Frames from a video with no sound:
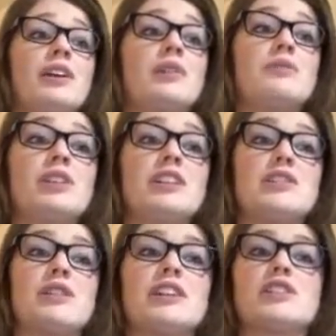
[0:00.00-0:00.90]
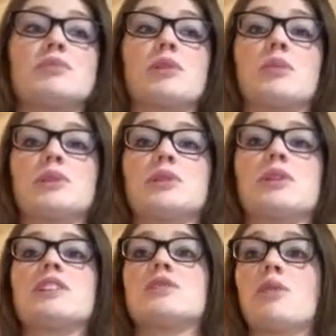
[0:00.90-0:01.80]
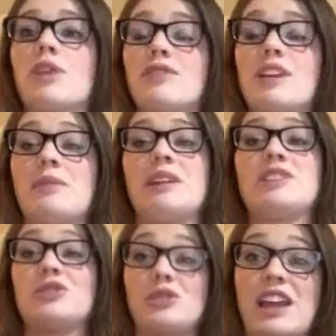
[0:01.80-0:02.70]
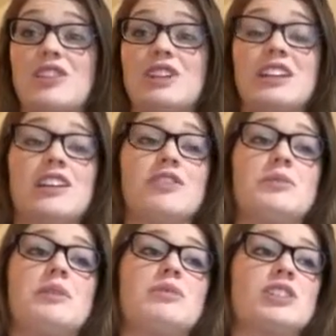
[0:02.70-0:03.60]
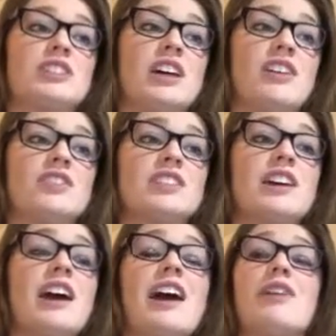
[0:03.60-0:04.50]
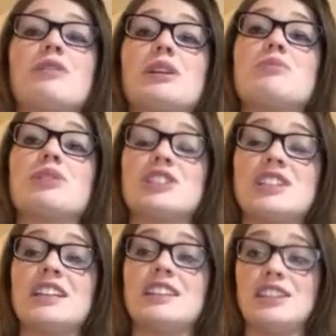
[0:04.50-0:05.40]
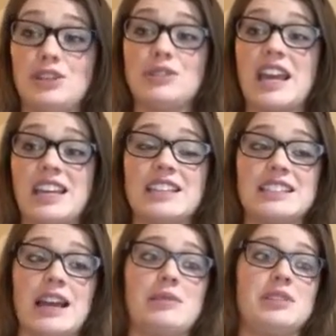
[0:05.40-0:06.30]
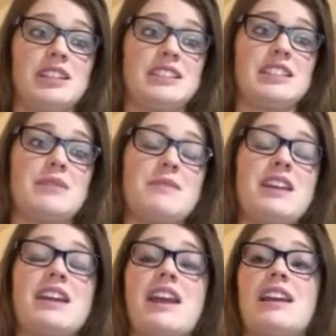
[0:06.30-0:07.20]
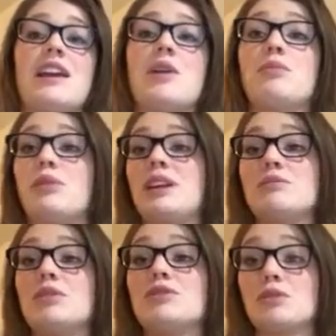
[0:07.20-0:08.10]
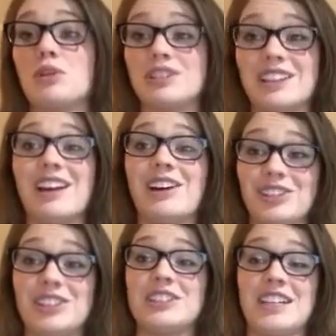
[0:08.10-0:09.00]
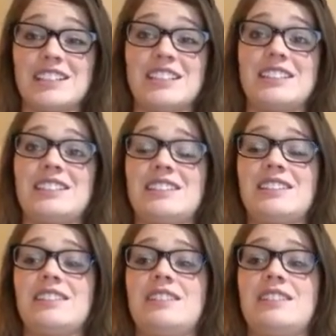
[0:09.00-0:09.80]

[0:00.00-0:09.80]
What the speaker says: community directors, promotoras, or families, so that you can hear from them yourselves. I really appreciate you taking the time to listen to me, and I hope we can move towards a healthier Texas.